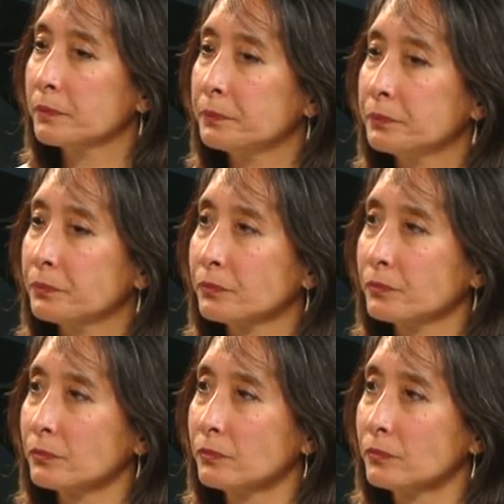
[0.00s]

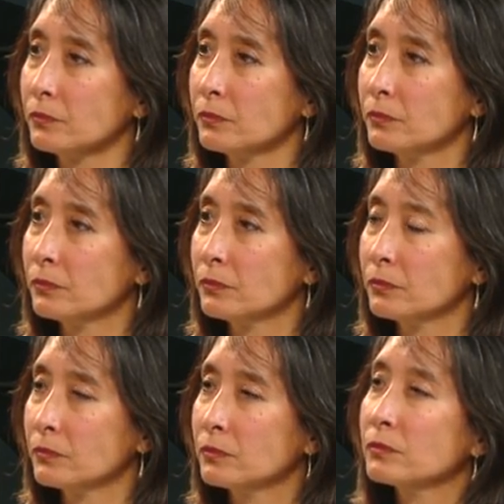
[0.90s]

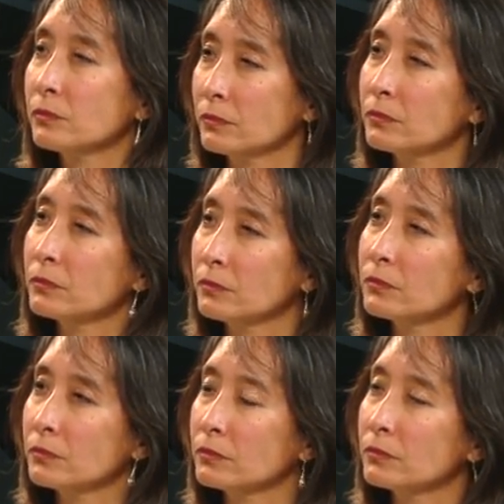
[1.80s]

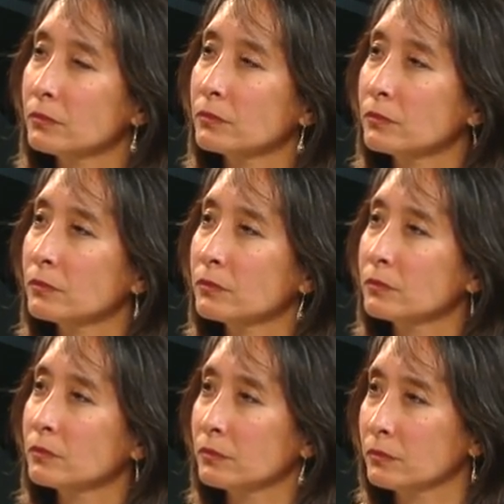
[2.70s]

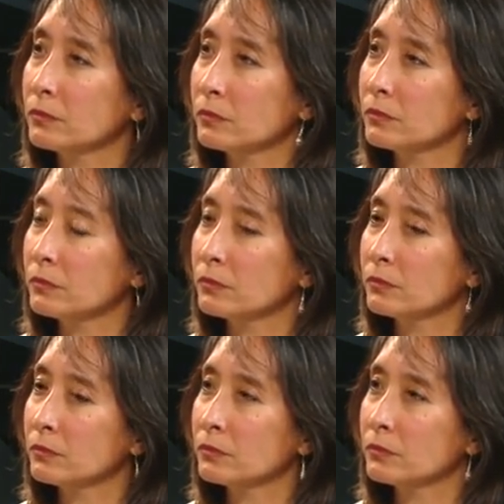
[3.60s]

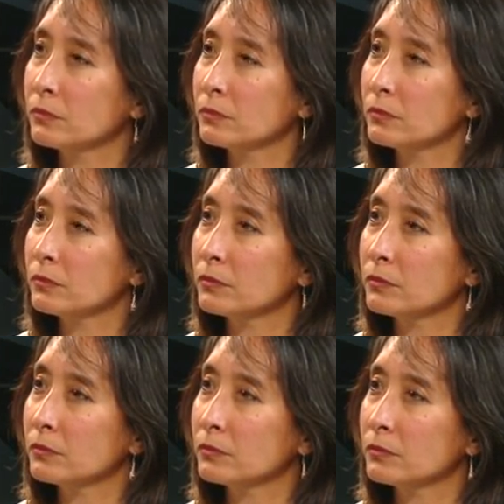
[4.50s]
(silent)